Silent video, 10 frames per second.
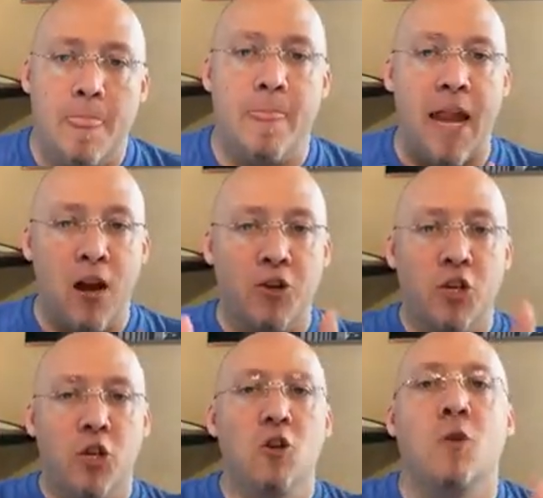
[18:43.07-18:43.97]
Now
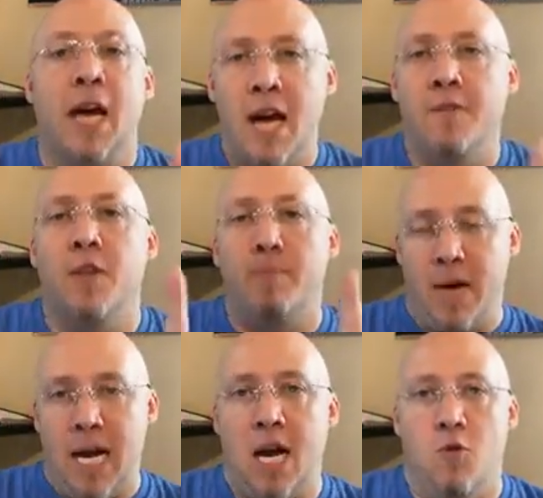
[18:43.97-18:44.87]
you have the
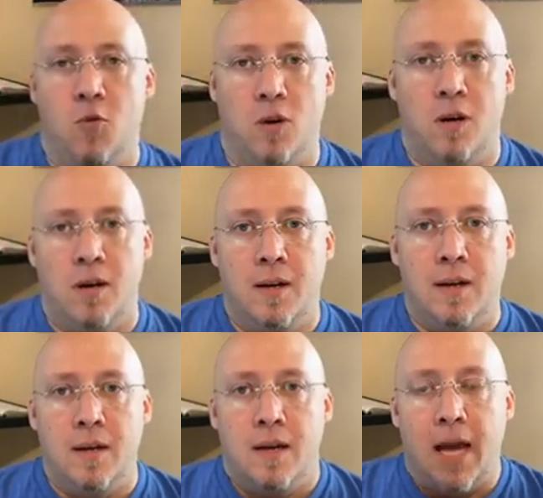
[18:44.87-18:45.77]
power
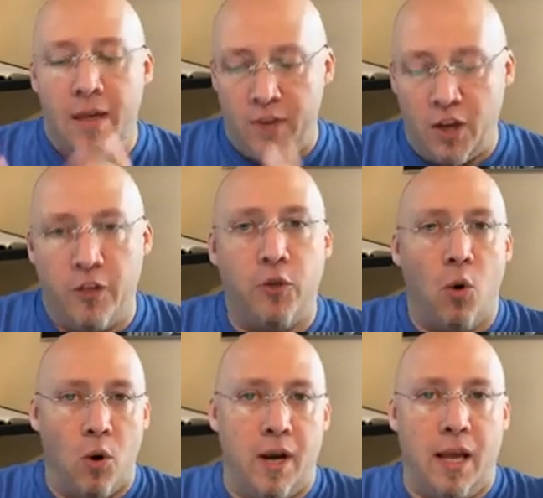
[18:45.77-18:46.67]
and the
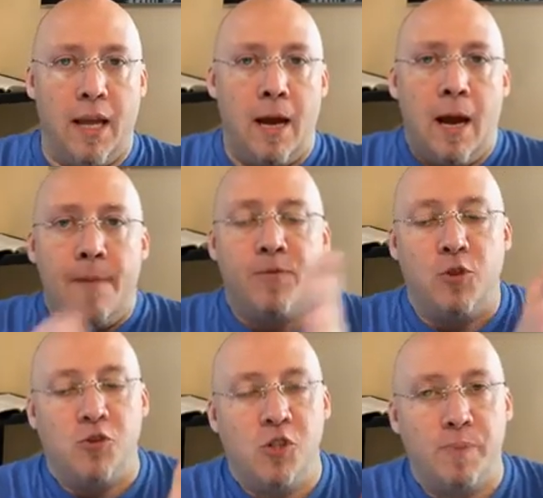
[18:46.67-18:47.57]
authority
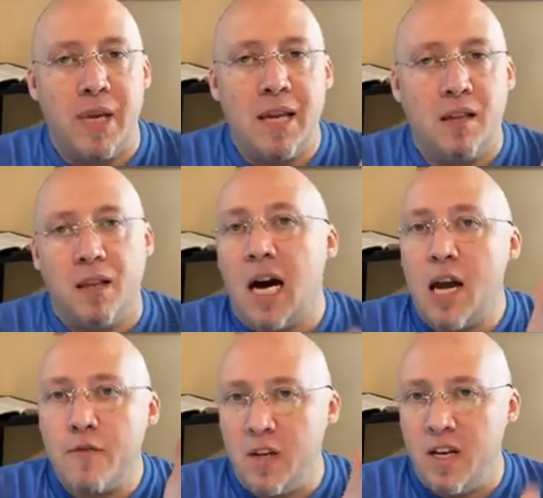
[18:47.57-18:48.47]
to speak
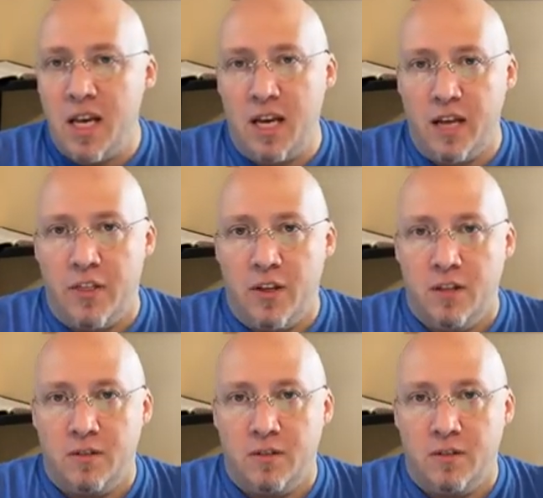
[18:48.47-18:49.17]
life and death